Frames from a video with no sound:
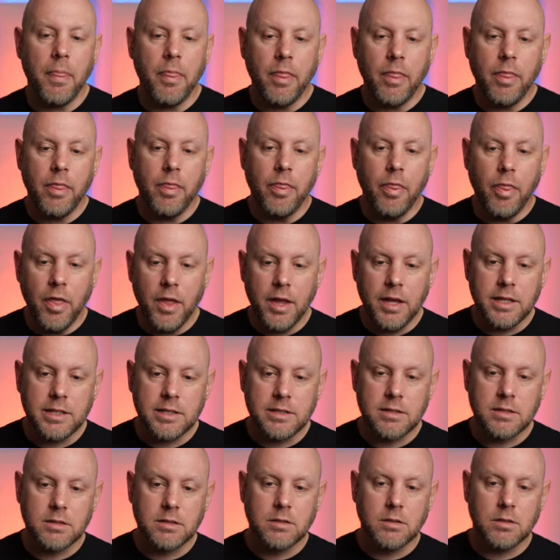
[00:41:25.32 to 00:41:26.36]

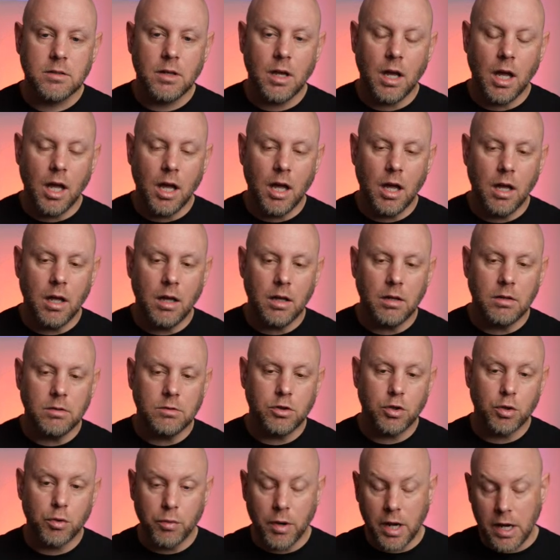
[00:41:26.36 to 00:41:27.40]
this
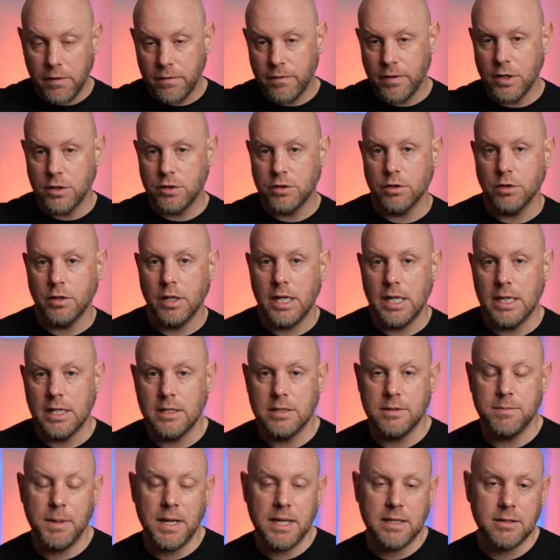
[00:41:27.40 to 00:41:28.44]
terrain feature
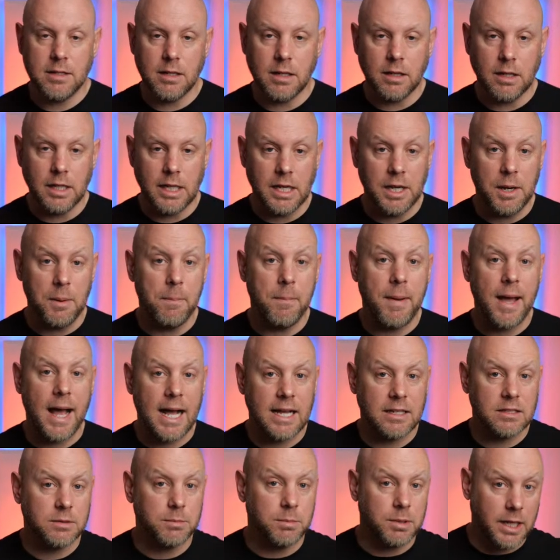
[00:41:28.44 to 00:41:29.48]
is basically an
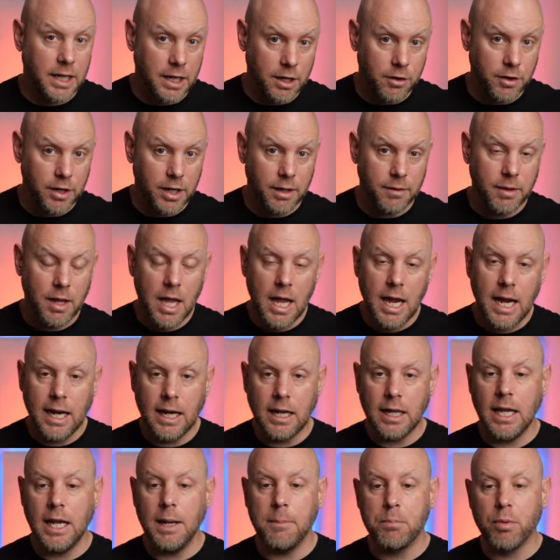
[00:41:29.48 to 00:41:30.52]
impassable area.
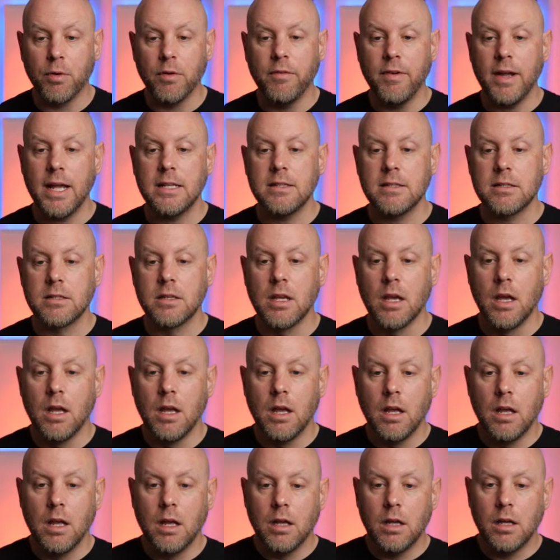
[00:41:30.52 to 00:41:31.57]
It prevents
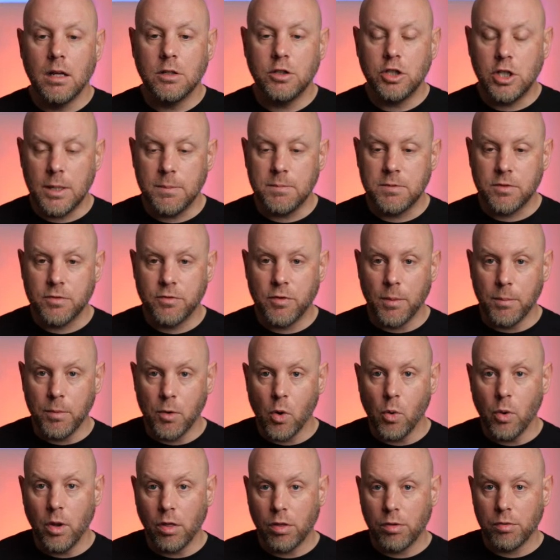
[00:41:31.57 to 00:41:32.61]
ships from
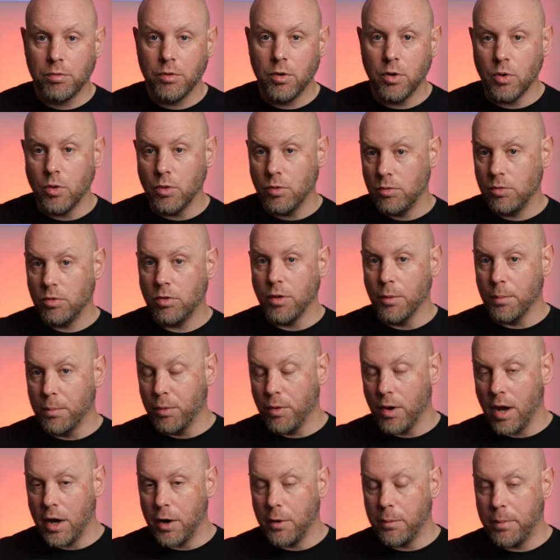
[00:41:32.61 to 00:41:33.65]
going through the
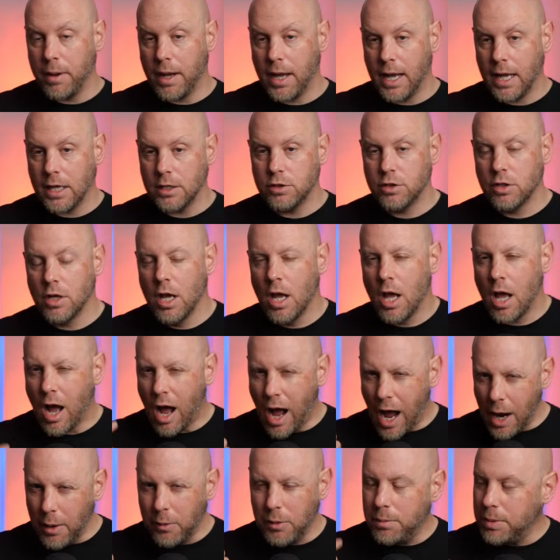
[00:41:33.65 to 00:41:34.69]
Briar Patch.
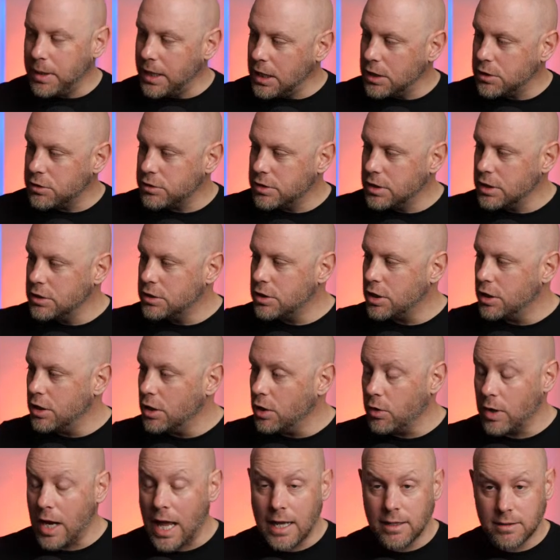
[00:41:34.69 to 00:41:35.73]
I would be interested to
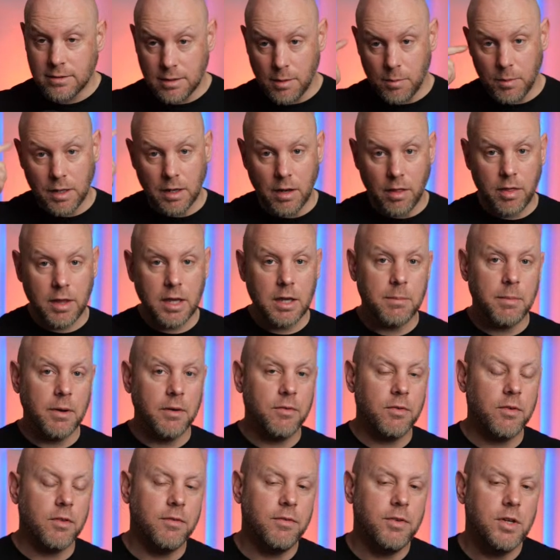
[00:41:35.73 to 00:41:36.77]
note, as something to think about
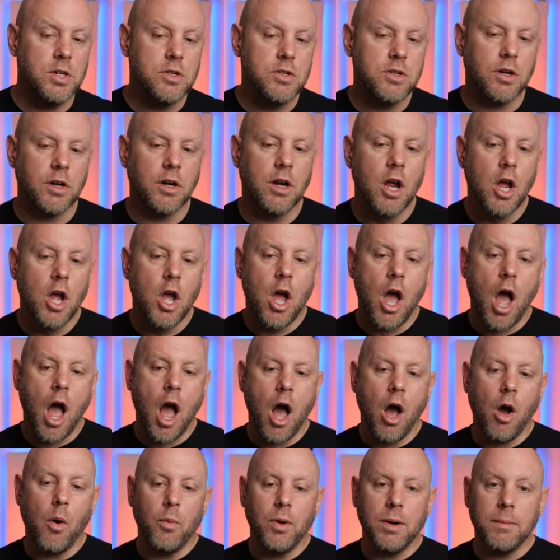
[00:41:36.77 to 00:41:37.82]
for the future,
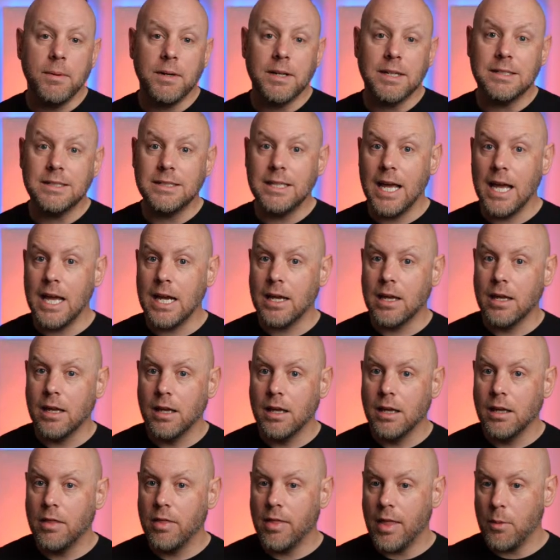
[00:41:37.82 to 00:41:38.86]
what about a tech
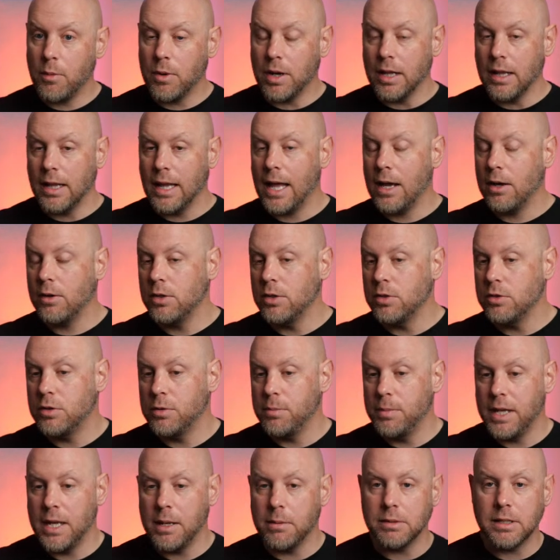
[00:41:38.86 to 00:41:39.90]
that would allow you to
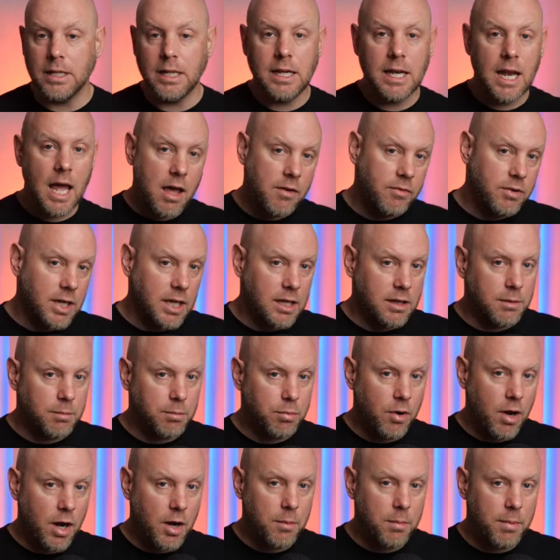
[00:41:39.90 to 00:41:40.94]
be able to navigate the
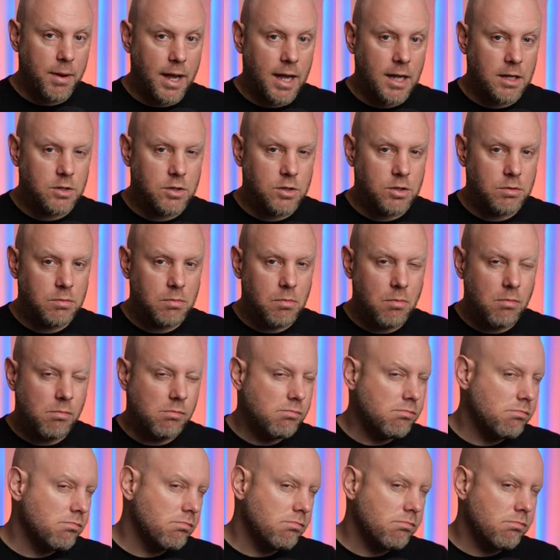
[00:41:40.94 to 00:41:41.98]
Briar Patch?
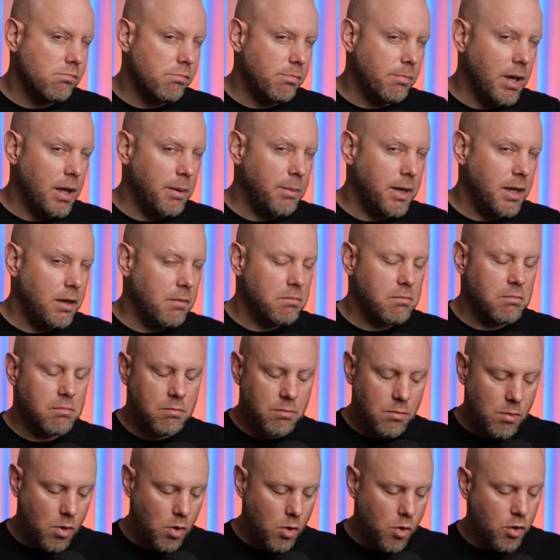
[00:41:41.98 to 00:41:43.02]
Maybe?
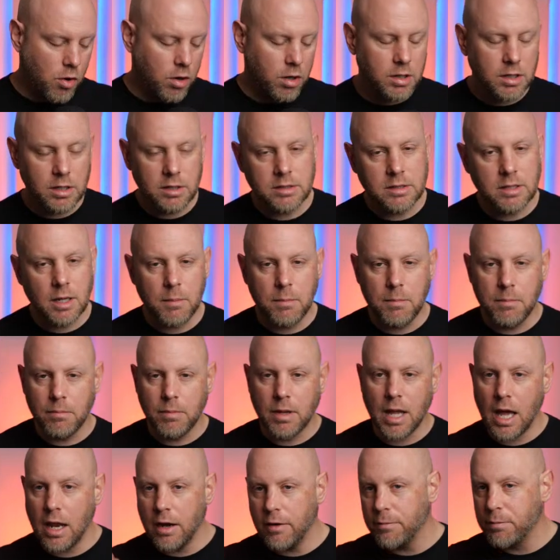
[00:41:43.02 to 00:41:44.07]
Or some
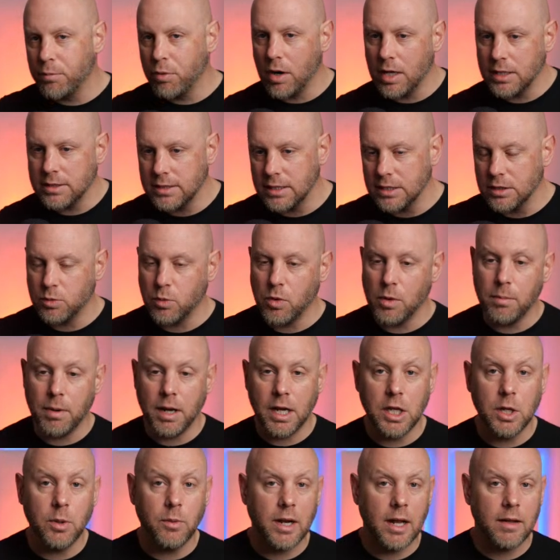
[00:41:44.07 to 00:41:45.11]
kind of process whereby
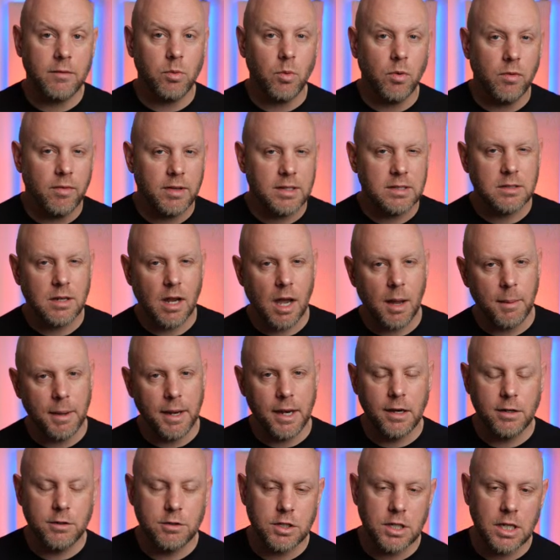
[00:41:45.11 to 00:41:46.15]
you would have to invest time and
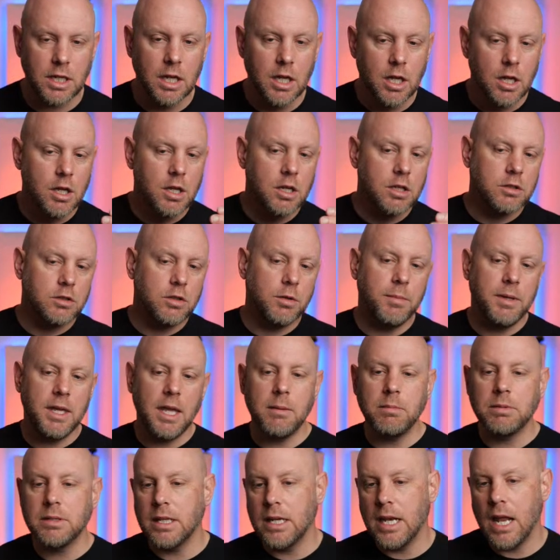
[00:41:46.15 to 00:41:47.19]
energy to be
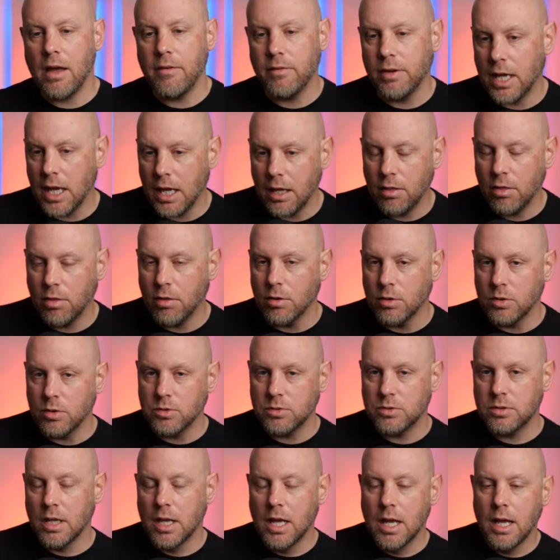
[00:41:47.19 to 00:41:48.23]
able to navigate those